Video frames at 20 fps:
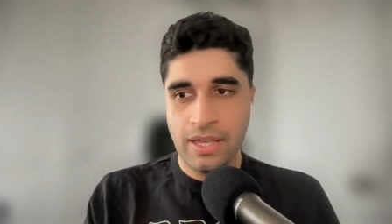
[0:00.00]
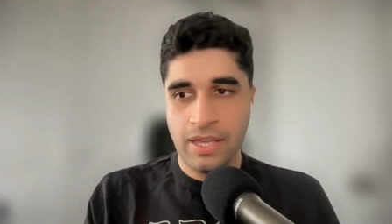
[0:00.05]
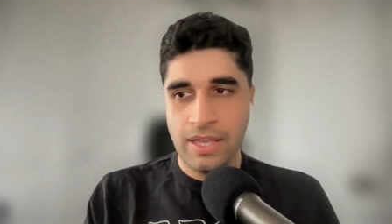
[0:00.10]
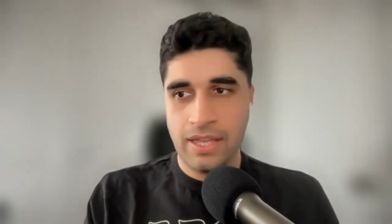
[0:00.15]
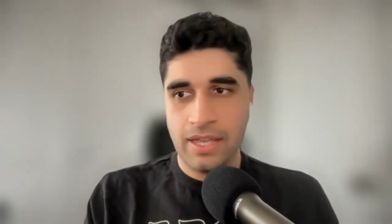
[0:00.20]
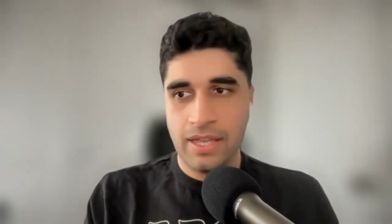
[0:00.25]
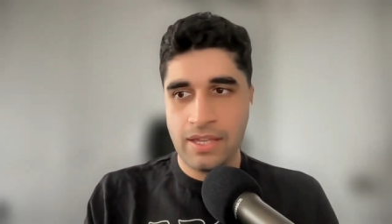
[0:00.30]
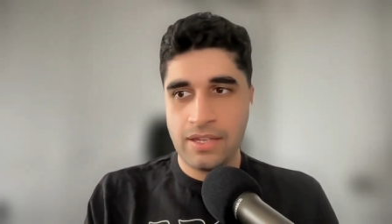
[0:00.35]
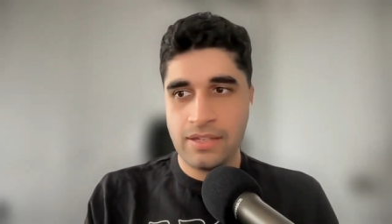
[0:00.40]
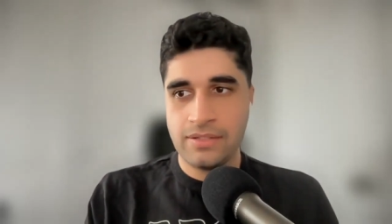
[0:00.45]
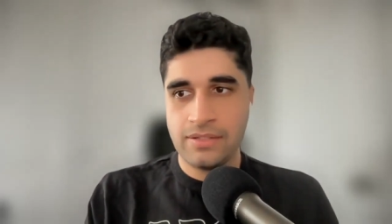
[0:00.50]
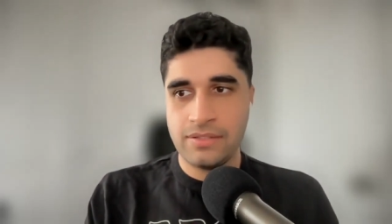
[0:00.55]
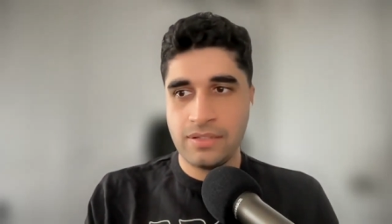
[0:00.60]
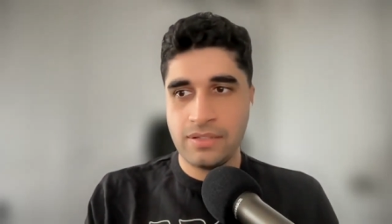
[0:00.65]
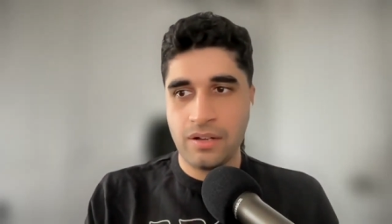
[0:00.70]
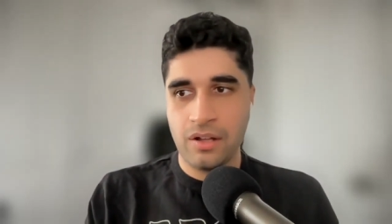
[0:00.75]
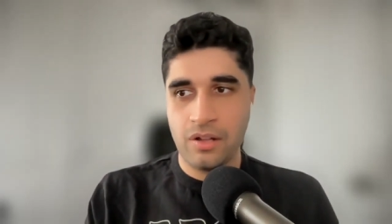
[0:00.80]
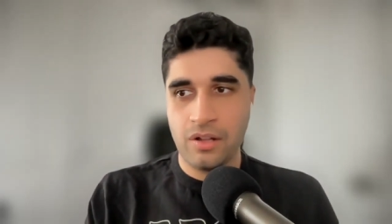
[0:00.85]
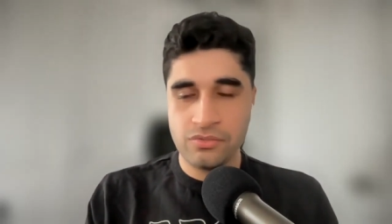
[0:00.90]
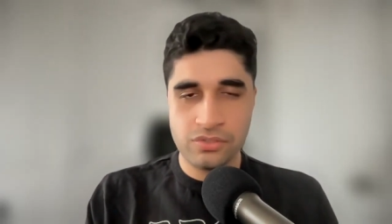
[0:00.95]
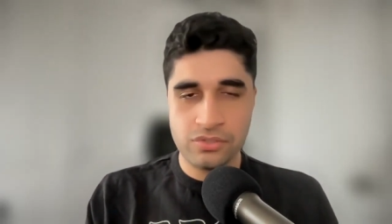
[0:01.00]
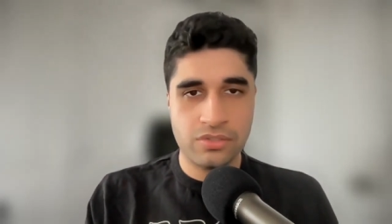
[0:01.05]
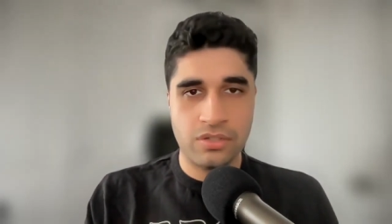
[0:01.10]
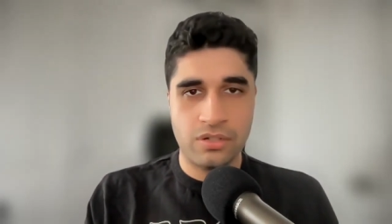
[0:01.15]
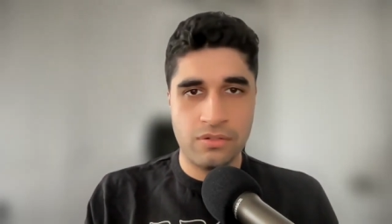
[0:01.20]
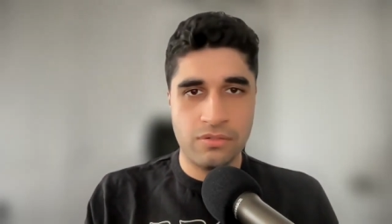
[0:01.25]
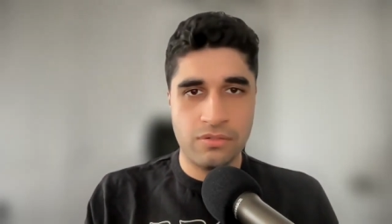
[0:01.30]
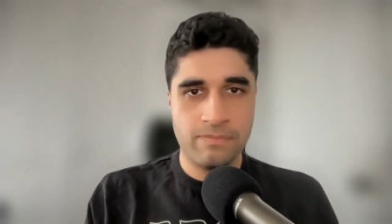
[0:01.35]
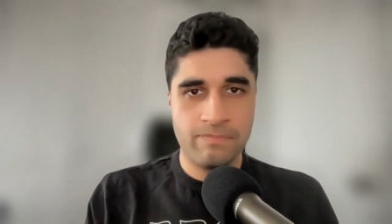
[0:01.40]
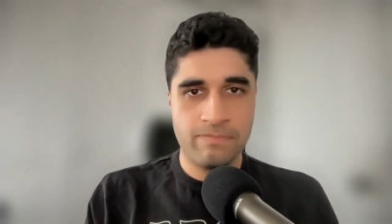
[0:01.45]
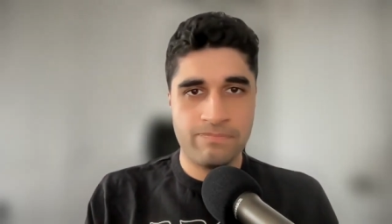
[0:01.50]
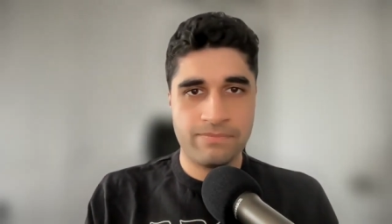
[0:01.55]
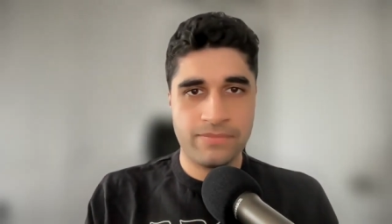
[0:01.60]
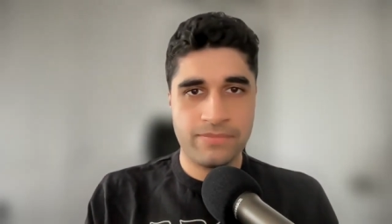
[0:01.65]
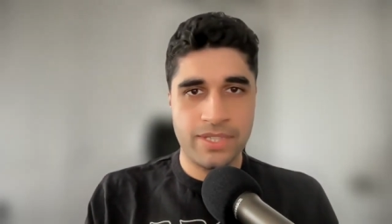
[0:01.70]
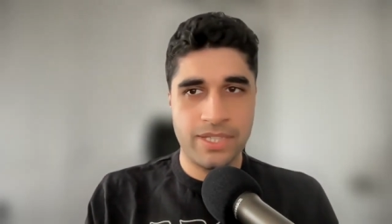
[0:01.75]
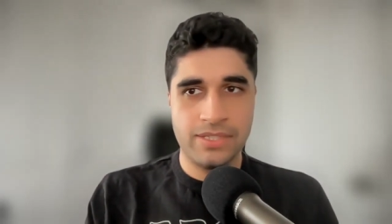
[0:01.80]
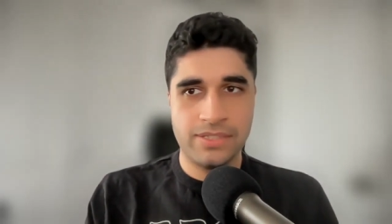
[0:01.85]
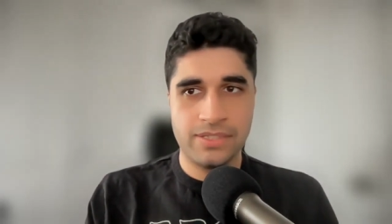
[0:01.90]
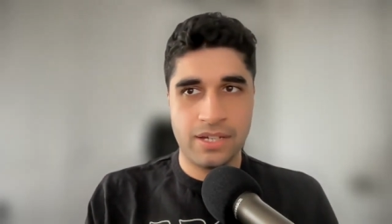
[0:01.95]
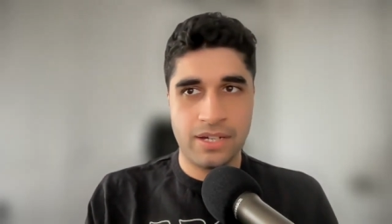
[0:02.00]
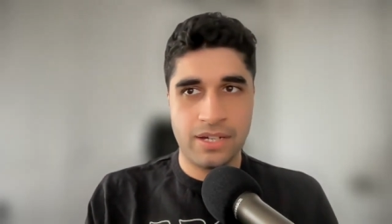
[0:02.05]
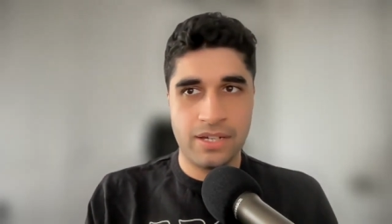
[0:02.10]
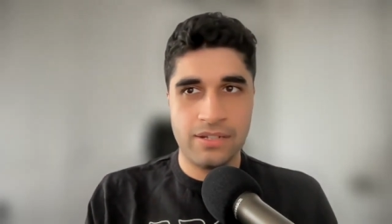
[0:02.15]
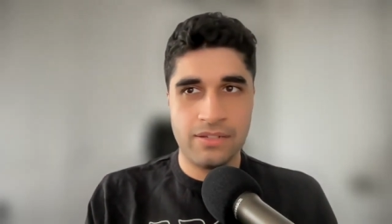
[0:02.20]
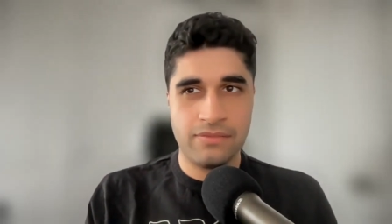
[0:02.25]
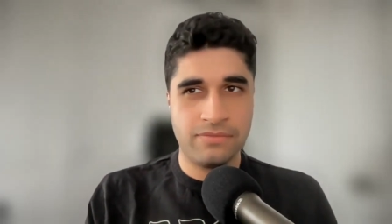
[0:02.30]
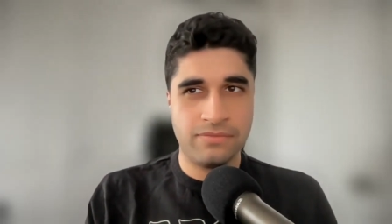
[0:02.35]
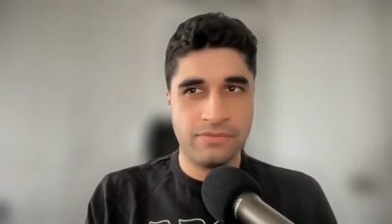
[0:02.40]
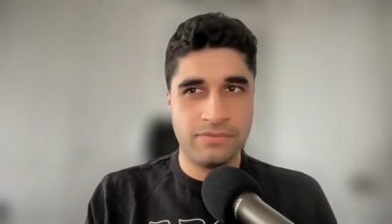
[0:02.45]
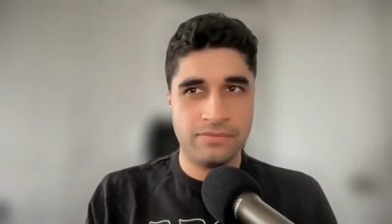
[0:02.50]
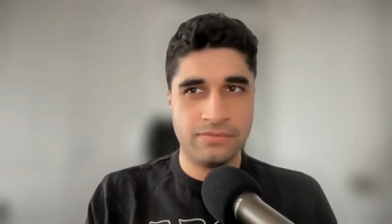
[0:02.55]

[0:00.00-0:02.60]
And also, it's kind of